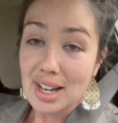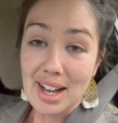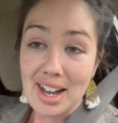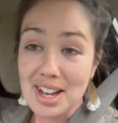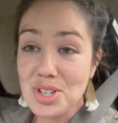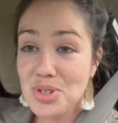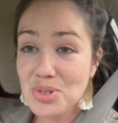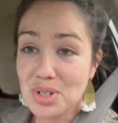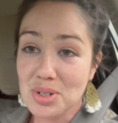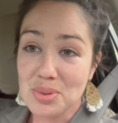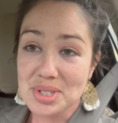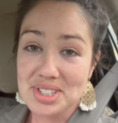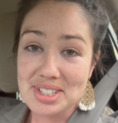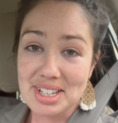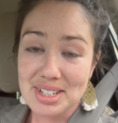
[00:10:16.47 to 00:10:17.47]
I struggle
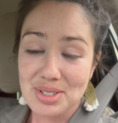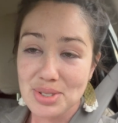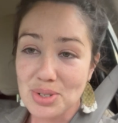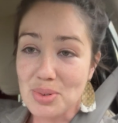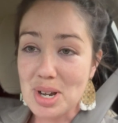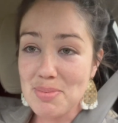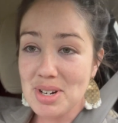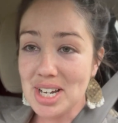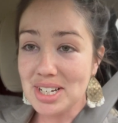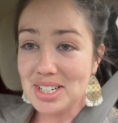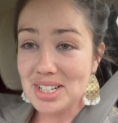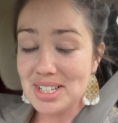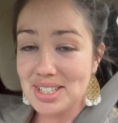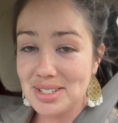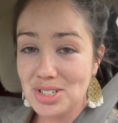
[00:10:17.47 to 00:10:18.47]
with things, so I'm not
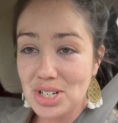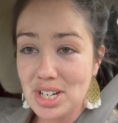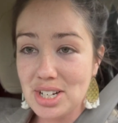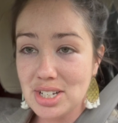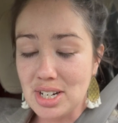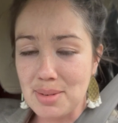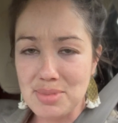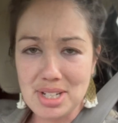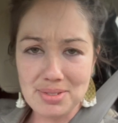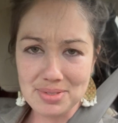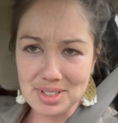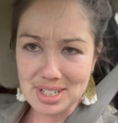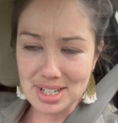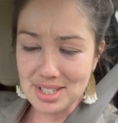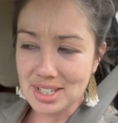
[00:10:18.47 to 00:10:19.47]
going to judge, and I'm
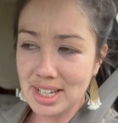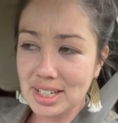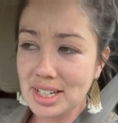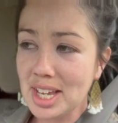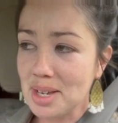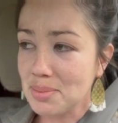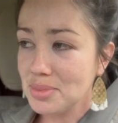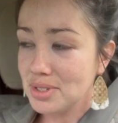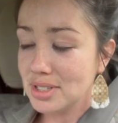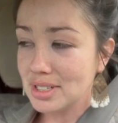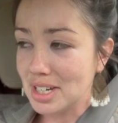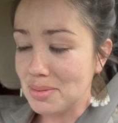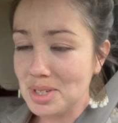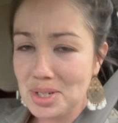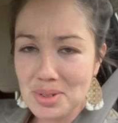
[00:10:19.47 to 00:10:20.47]
definitely not saying names.
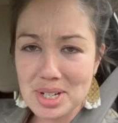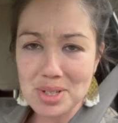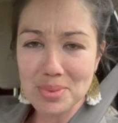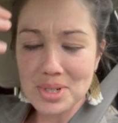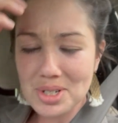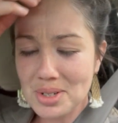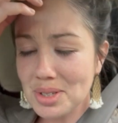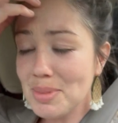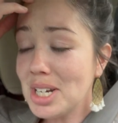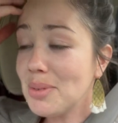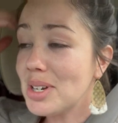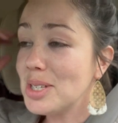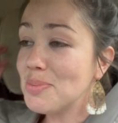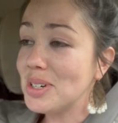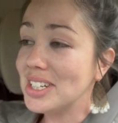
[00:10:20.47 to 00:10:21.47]
I mean, you guys wouldn't know them
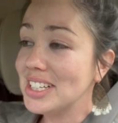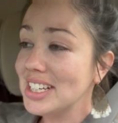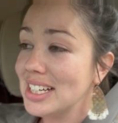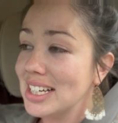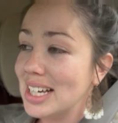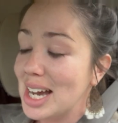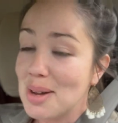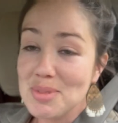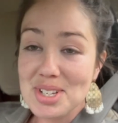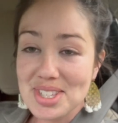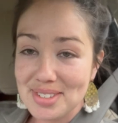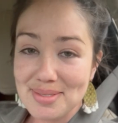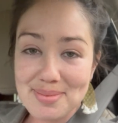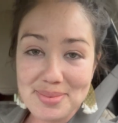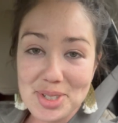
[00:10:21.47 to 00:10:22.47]
anyways, but I'm
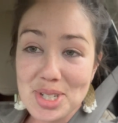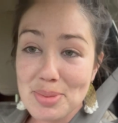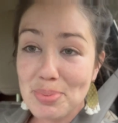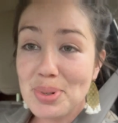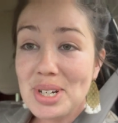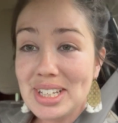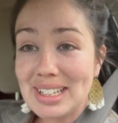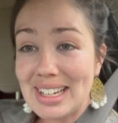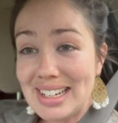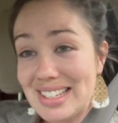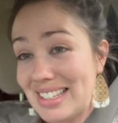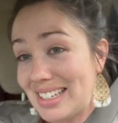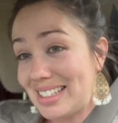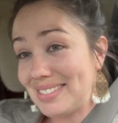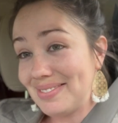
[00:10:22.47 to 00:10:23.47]
just putting that
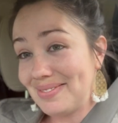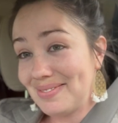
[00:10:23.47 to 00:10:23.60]
as a